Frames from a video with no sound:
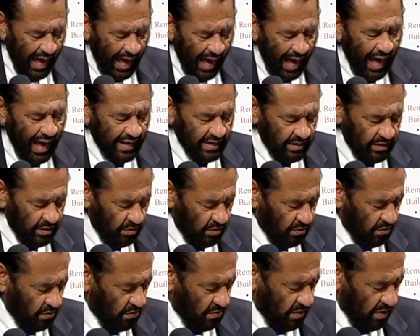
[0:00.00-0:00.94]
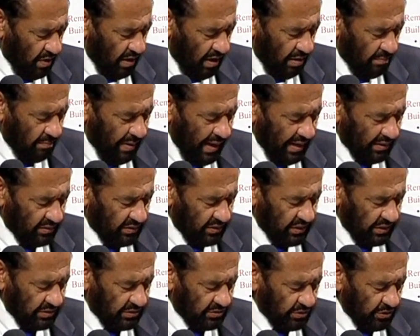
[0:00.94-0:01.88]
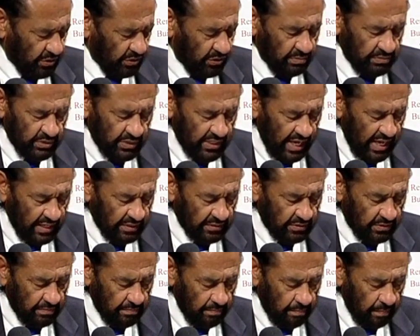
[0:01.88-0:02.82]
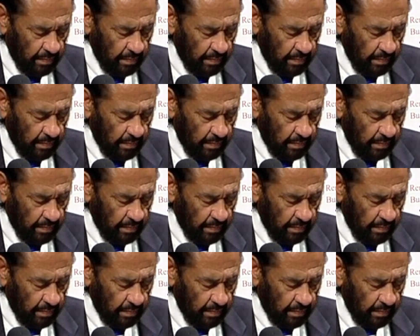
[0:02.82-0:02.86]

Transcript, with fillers: I know about this circumstance.